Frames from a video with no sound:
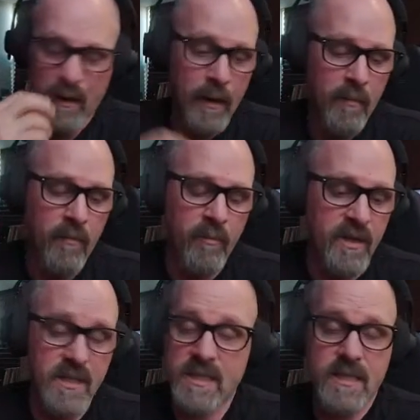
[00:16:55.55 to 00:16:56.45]

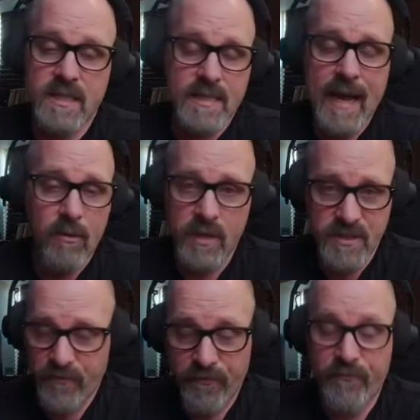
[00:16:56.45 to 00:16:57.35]
But the sound
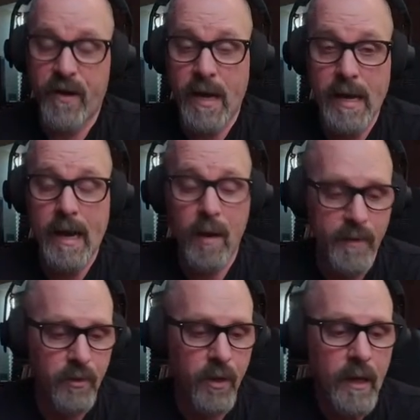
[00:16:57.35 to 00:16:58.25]
is
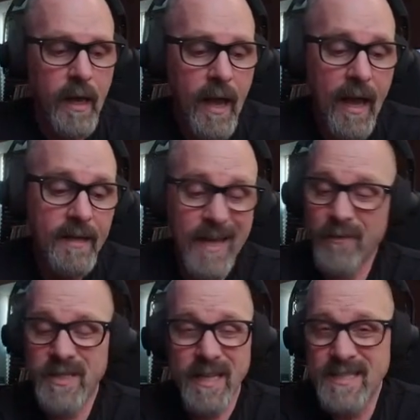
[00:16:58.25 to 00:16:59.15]
phenomenal. And to
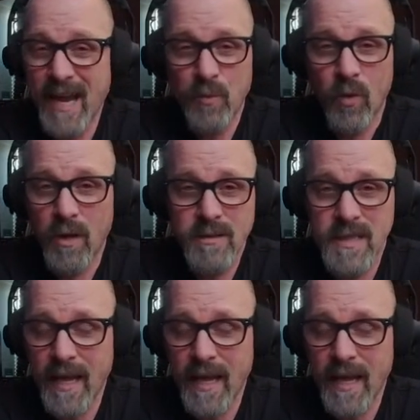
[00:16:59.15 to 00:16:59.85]
have a Digitakt 1 to